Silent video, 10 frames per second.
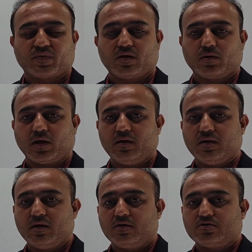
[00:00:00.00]
Okay,
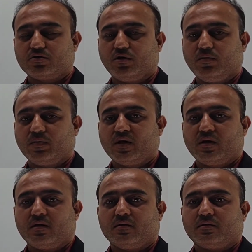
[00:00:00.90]
so
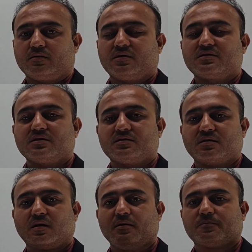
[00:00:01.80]
this is
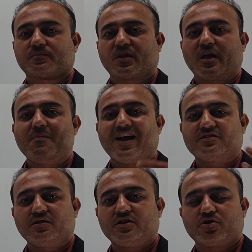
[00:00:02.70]
the
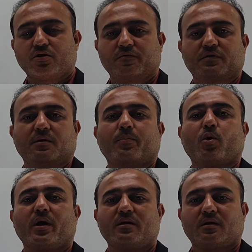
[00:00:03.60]
imagination of the
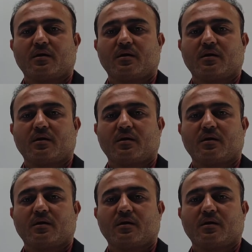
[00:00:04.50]
poet